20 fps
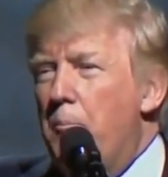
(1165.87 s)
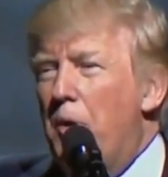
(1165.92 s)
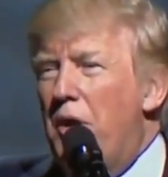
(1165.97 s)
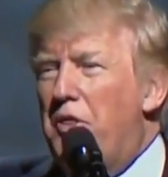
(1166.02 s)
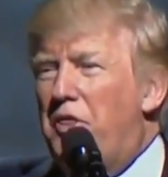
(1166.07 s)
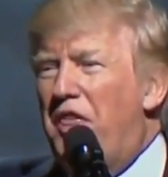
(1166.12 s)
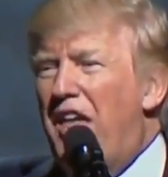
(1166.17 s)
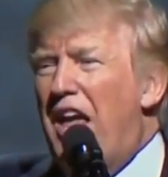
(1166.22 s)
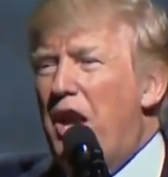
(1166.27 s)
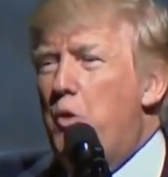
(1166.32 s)

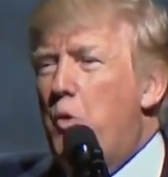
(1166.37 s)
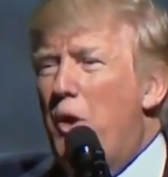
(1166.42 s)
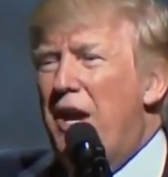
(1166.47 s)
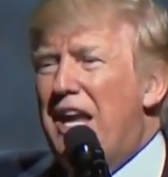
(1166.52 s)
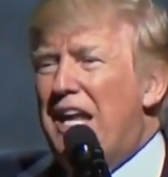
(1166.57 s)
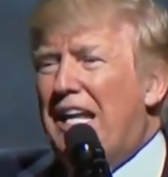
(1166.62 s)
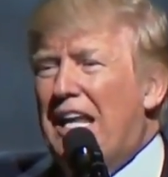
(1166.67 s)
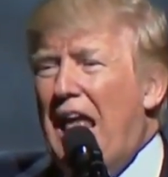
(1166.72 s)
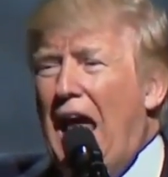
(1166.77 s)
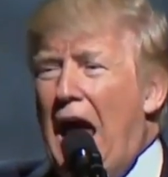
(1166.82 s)
but then
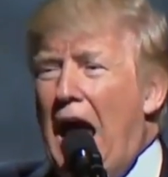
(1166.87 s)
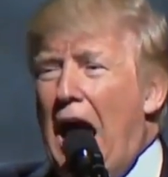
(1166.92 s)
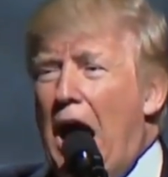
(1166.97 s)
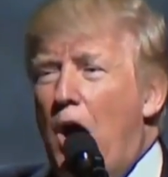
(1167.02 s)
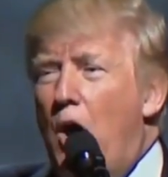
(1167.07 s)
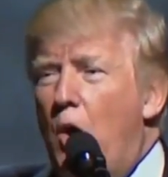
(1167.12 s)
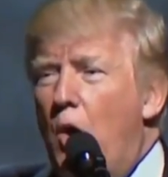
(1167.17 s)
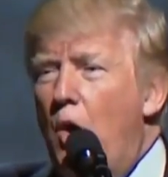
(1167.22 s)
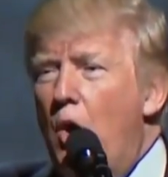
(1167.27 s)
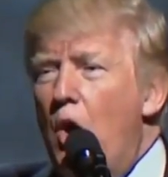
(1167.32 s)
we
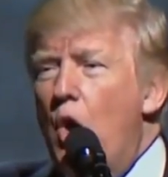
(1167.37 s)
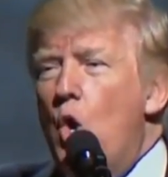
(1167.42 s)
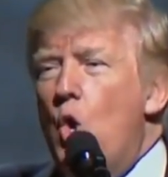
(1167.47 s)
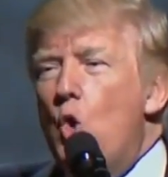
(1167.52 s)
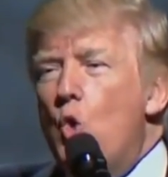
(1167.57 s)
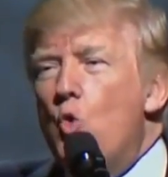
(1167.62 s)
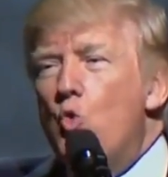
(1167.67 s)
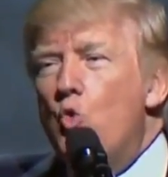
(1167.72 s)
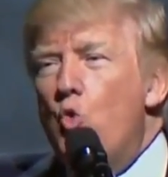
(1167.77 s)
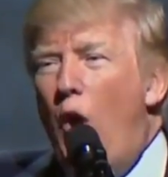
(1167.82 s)
allow
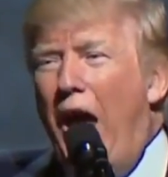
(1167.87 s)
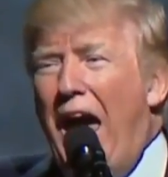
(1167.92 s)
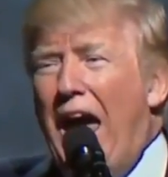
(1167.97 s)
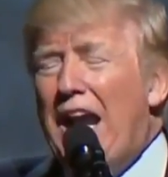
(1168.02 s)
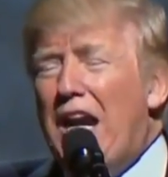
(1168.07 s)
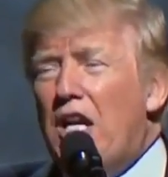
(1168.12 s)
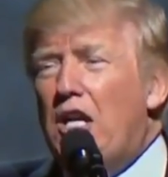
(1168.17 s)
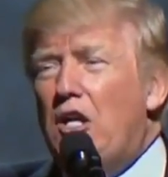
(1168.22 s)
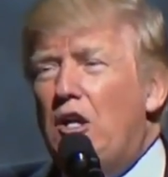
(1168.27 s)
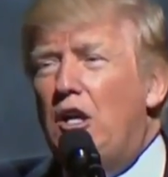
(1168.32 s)

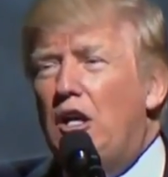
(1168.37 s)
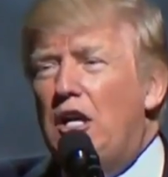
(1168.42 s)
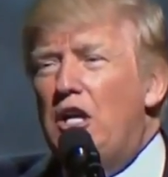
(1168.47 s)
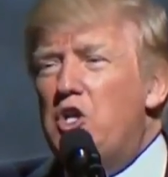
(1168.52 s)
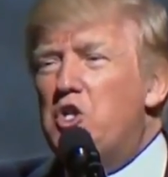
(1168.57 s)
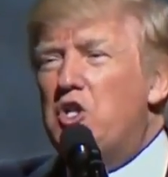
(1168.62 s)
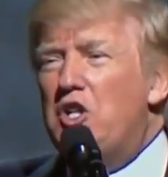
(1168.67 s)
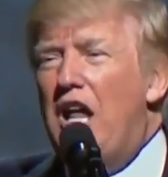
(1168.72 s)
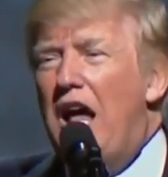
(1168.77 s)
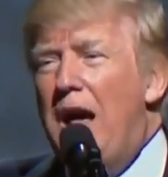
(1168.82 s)
radical
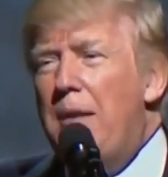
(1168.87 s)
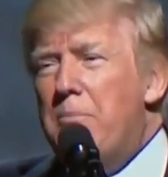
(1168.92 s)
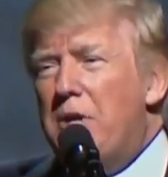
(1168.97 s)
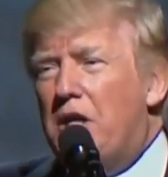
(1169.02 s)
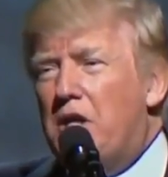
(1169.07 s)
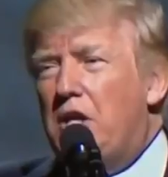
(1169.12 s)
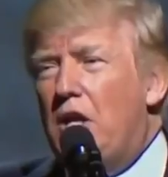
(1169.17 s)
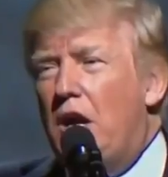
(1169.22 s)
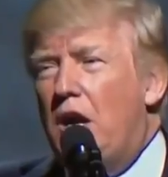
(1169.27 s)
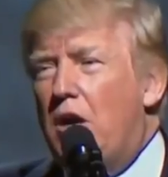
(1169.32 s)

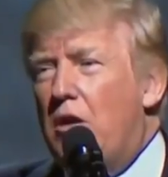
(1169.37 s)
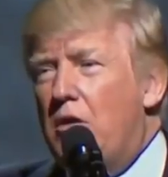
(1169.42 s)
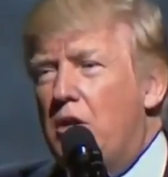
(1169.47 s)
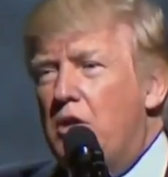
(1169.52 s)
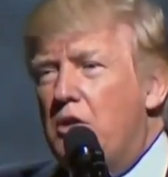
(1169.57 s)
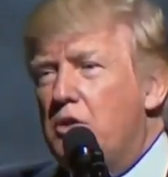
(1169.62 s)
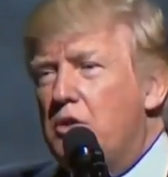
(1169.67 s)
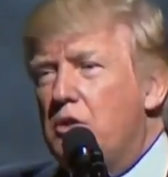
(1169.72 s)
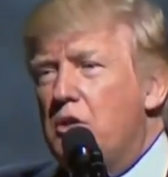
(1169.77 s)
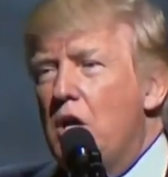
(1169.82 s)
Islamic
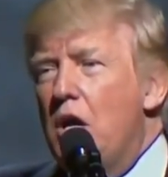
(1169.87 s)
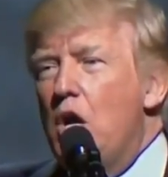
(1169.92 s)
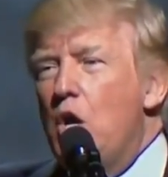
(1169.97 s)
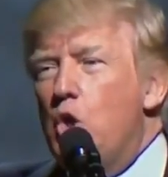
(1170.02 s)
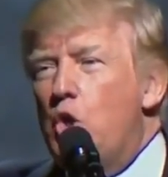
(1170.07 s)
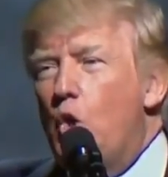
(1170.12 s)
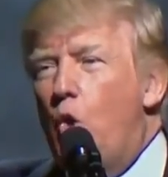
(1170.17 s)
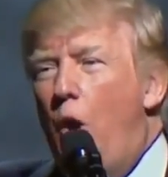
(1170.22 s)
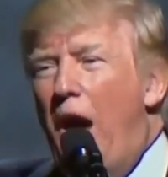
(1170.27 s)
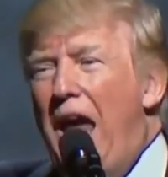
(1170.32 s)
terrorists
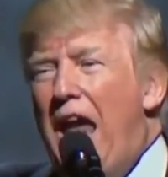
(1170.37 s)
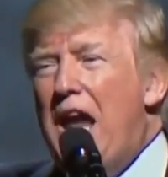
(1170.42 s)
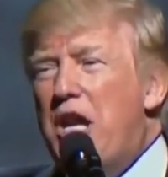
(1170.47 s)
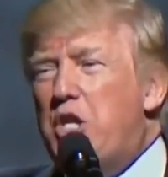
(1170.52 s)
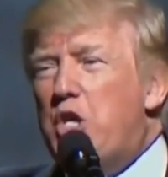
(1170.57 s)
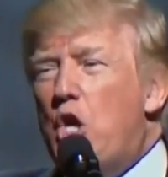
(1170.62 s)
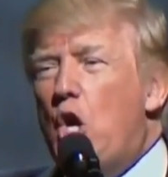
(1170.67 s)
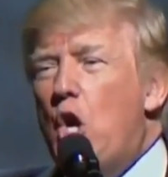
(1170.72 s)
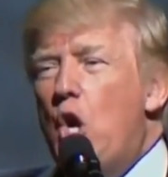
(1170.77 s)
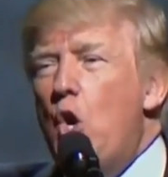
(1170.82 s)
to
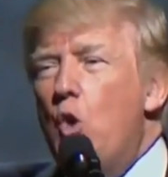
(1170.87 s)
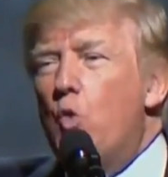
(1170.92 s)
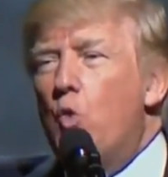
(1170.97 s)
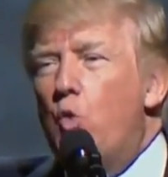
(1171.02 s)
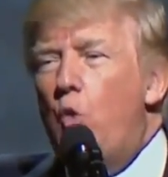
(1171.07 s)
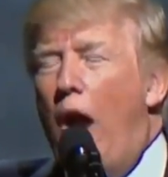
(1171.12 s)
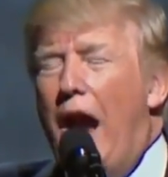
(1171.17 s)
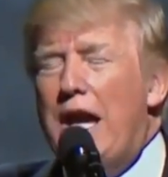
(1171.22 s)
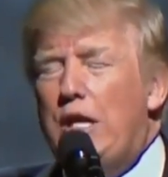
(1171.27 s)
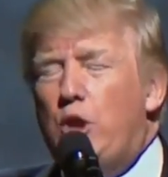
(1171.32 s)
enter
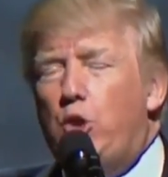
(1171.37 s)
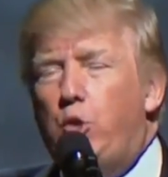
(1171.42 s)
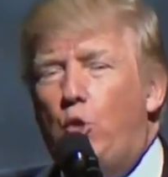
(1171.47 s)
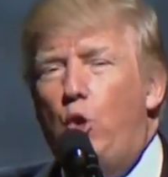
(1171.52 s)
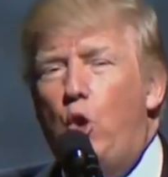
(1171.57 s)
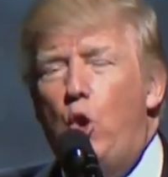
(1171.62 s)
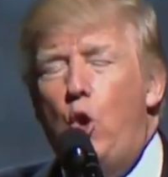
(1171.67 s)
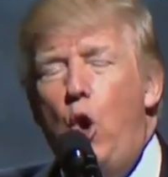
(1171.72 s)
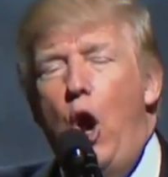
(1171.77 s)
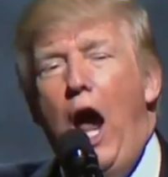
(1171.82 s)
right
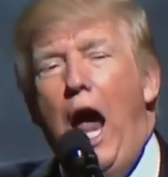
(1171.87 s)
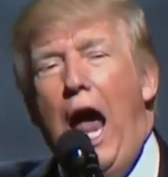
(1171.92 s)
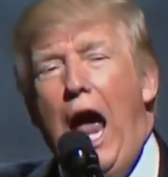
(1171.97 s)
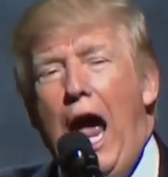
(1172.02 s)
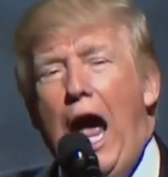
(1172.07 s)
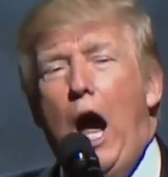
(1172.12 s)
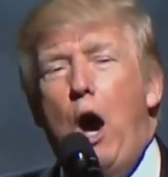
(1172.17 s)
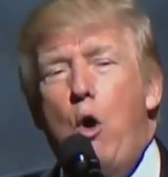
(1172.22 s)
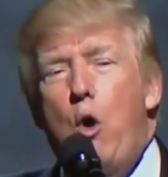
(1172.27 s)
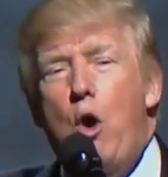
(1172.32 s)
through
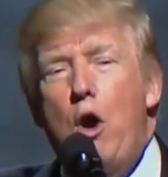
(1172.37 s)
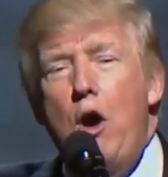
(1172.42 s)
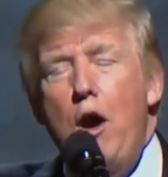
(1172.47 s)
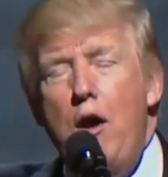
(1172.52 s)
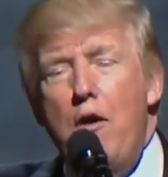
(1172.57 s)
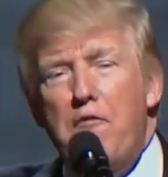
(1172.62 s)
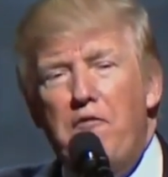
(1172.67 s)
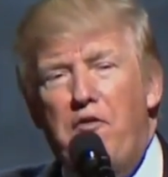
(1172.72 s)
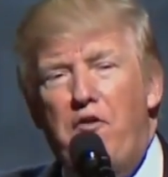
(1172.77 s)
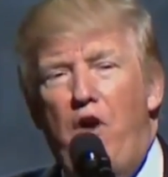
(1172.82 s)

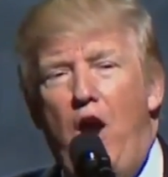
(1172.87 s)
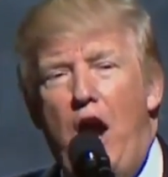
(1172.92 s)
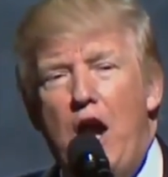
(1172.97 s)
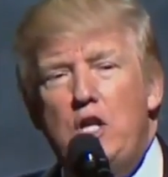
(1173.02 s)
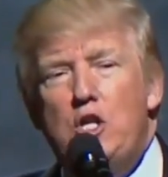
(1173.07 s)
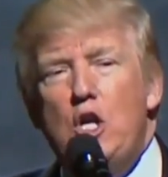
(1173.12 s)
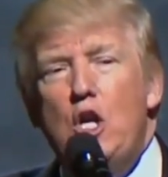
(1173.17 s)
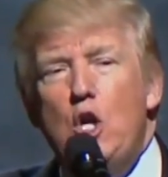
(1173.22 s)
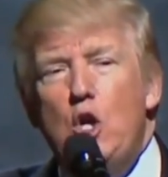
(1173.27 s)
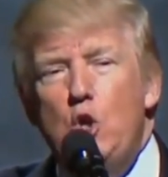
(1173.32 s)
our
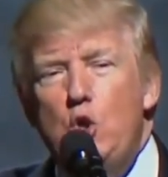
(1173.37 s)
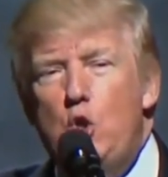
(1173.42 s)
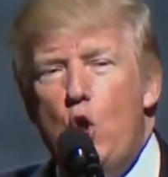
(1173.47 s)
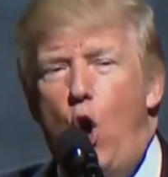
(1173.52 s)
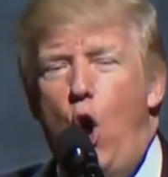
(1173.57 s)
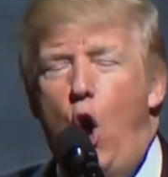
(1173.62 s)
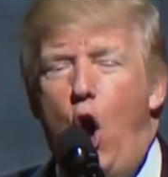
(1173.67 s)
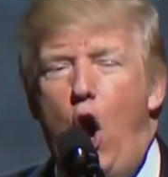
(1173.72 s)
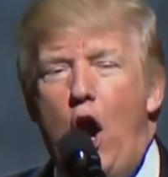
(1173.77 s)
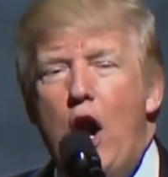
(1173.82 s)
front
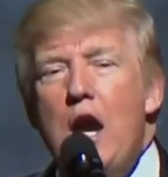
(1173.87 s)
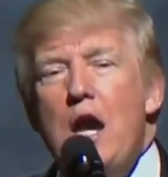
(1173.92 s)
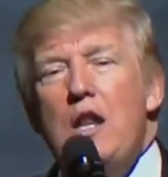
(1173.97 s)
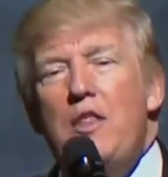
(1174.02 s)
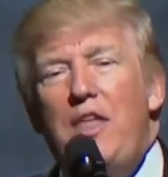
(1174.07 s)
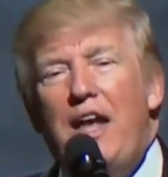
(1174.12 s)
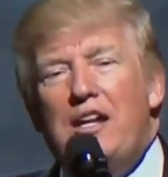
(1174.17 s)
door.